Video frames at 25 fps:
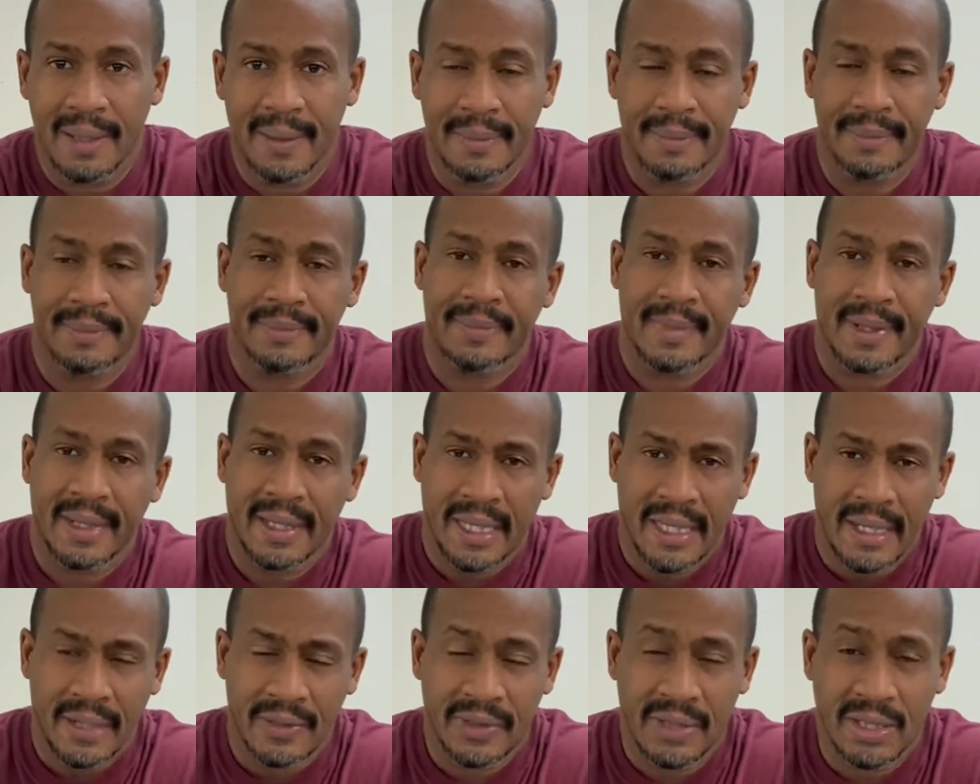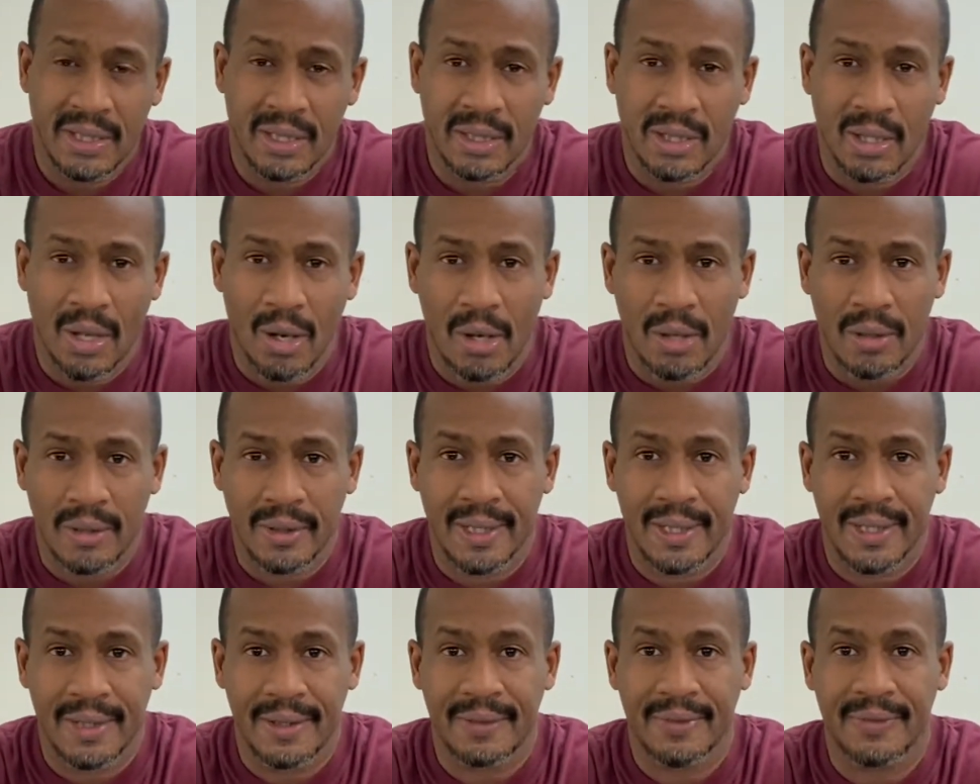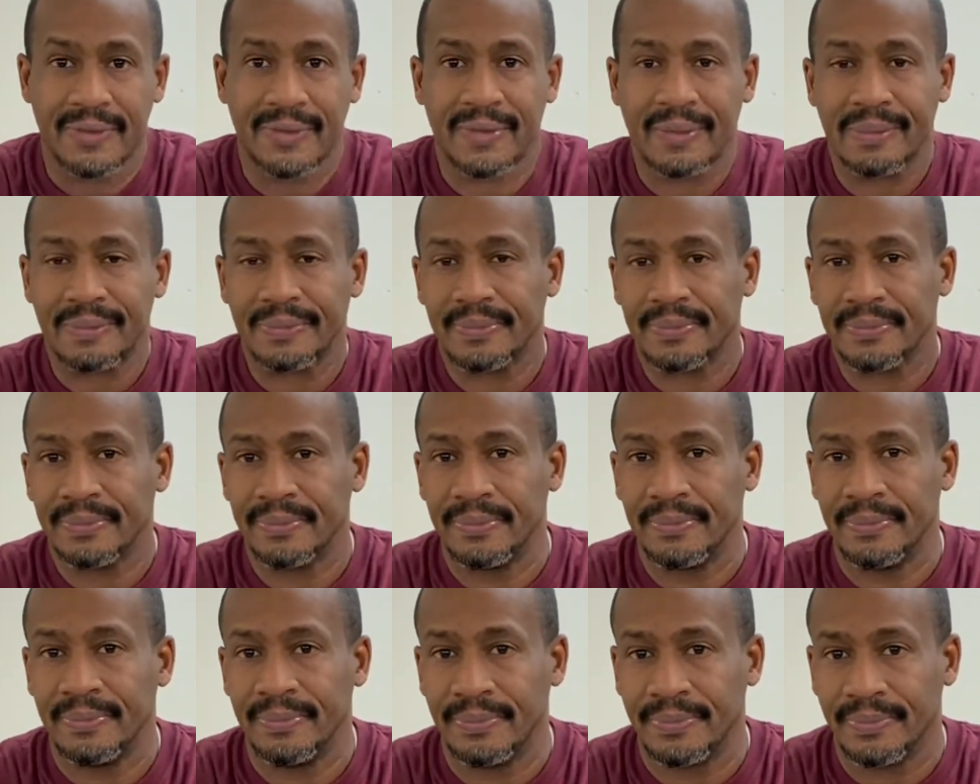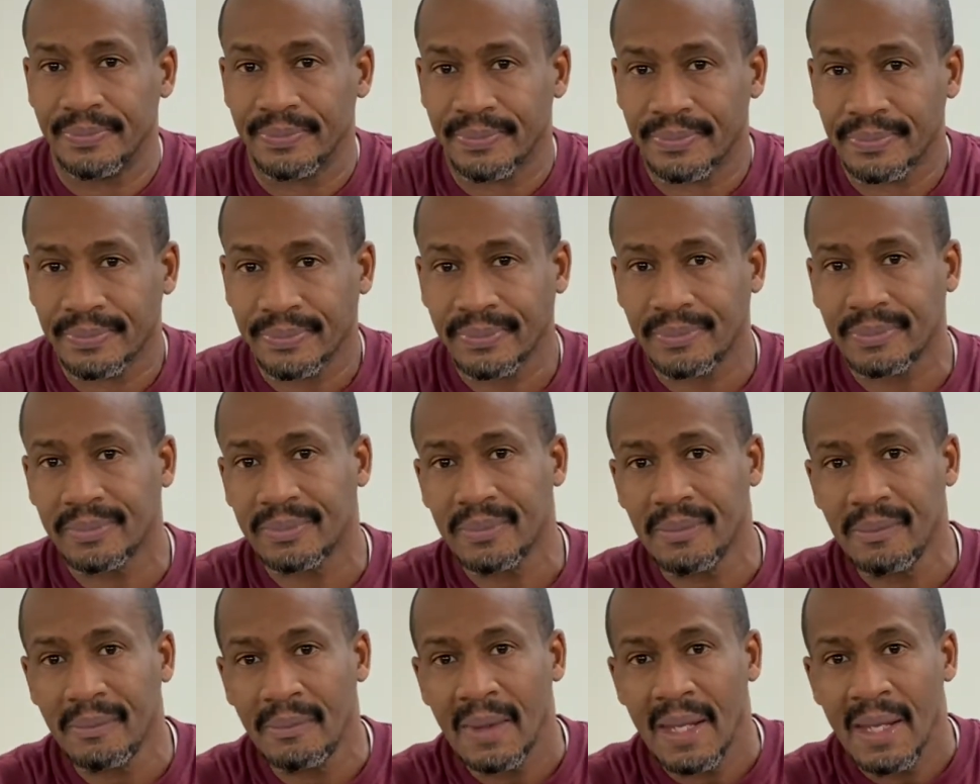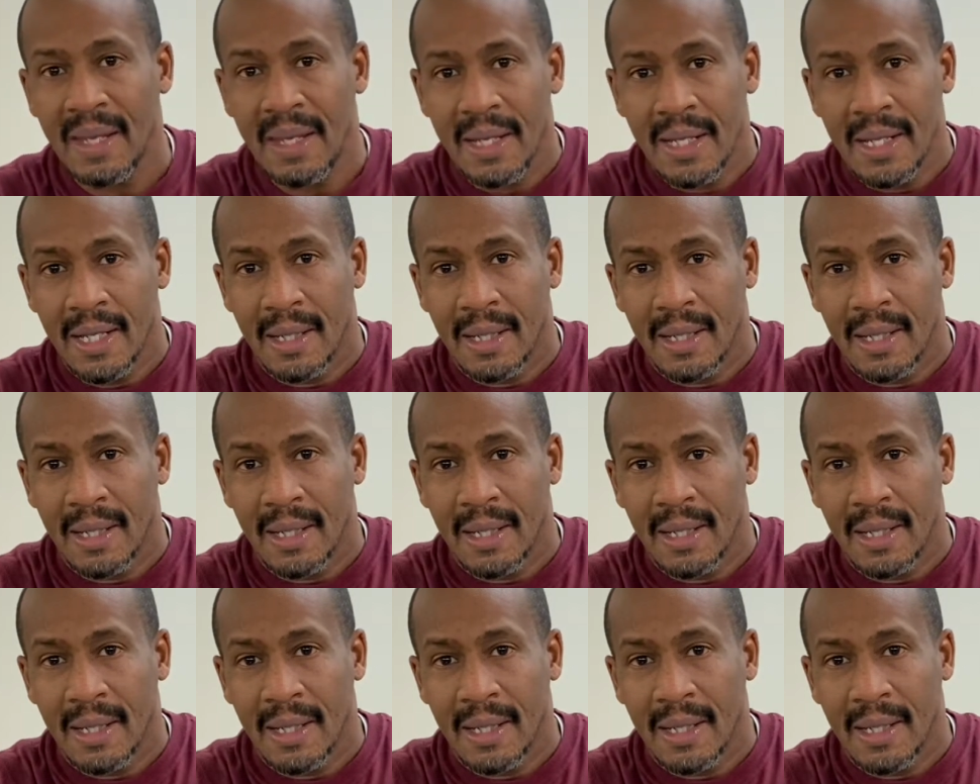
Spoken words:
It gives the thought of a